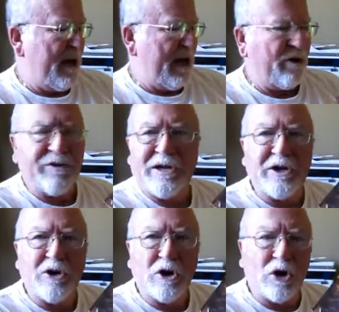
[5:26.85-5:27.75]
I don't think
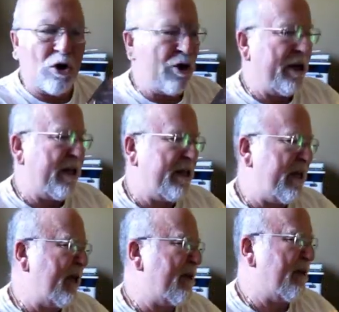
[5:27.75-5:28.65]
you're going to learn
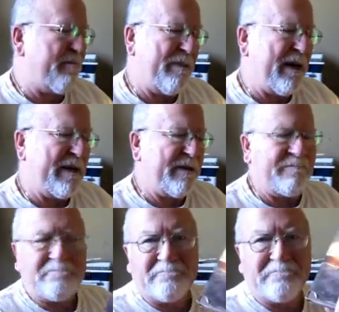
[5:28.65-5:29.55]
anything, but
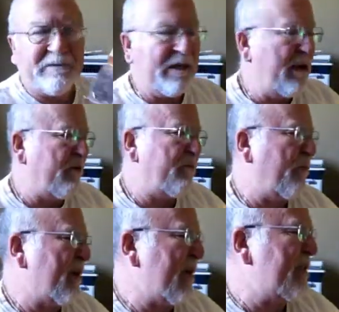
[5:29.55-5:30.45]
you know,
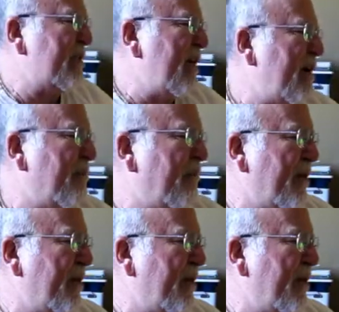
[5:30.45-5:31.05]
what can I say?